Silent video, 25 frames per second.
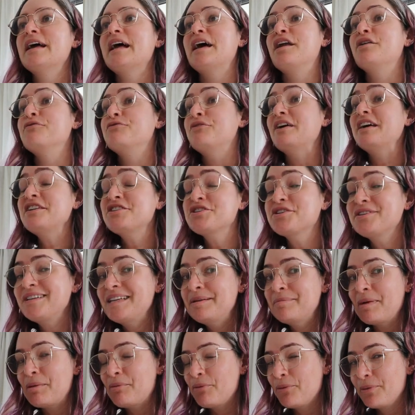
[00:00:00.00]
And
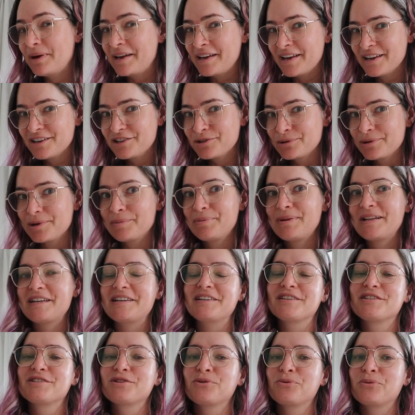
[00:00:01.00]
eventually maybe we can get to a
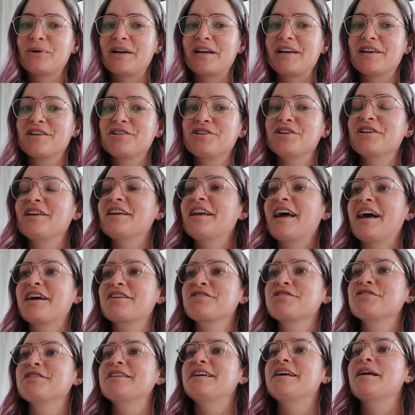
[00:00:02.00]
place where she can
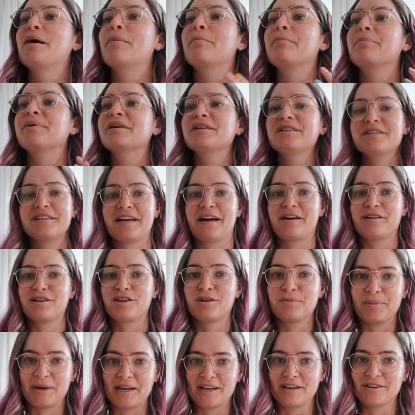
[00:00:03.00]
actually build
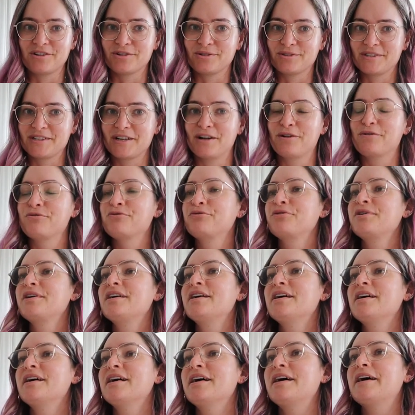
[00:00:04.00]
out the page herself
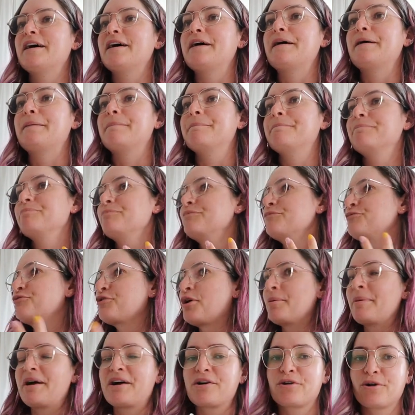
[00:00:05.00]
um,
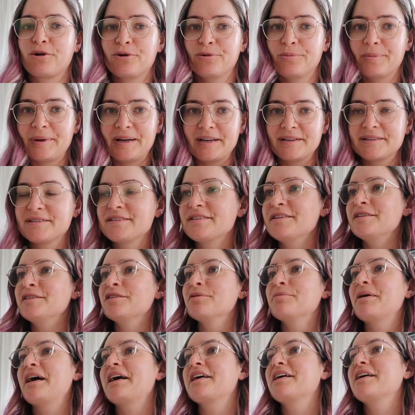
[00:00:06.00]
from our code base in
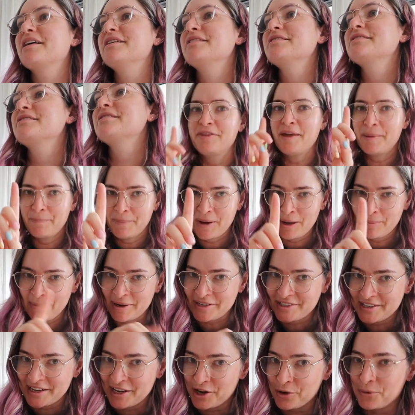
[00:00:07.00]
the back end. That part
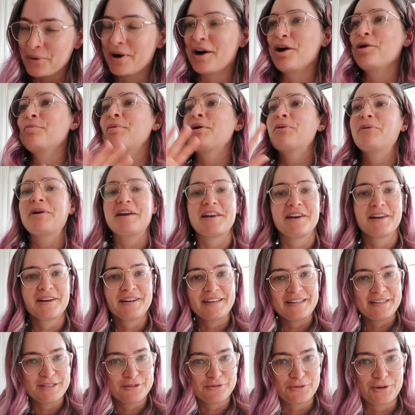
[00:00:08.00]
may take a while, but we can
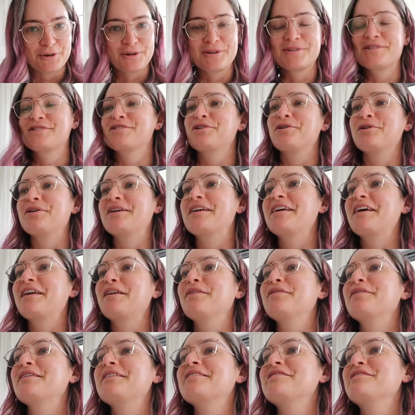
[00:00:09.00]
at least focus on
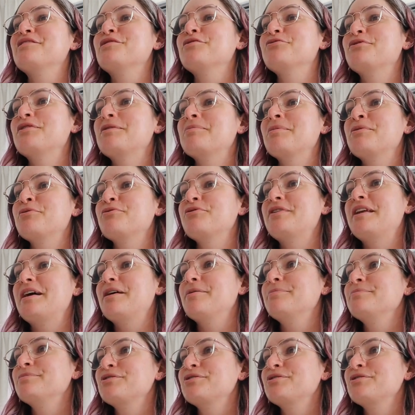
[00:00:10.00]
getting things into Figma for now.